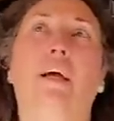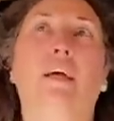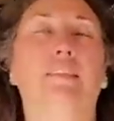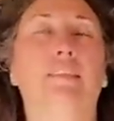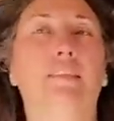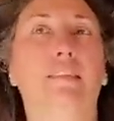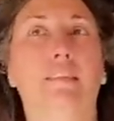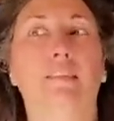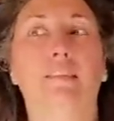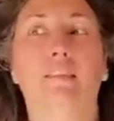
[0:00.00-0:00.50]

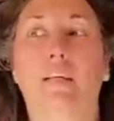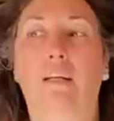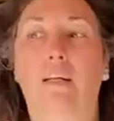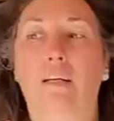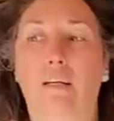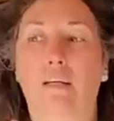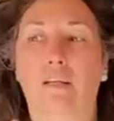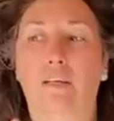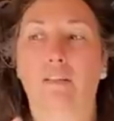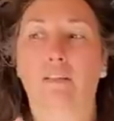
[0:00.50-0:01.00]
as
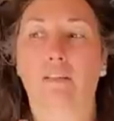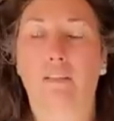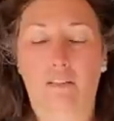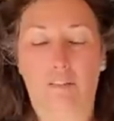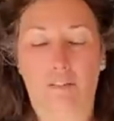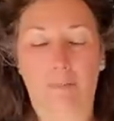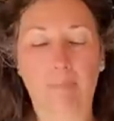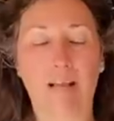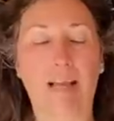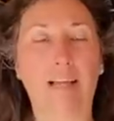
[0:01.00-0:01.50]
uh,
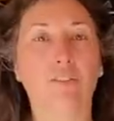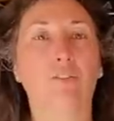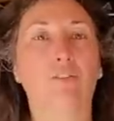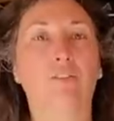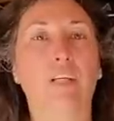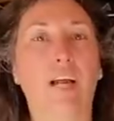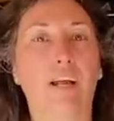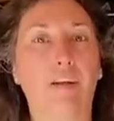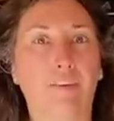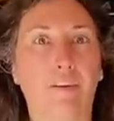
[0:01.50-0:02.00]

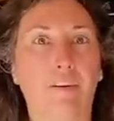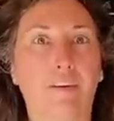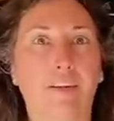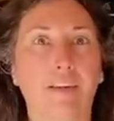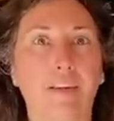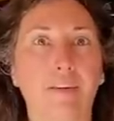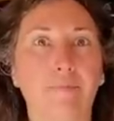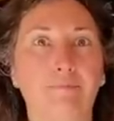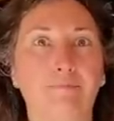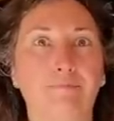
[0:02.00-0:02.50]
Maslow's
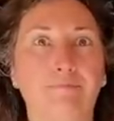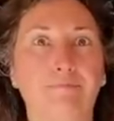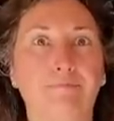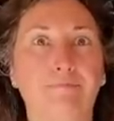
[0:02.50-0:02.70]
hierarchy.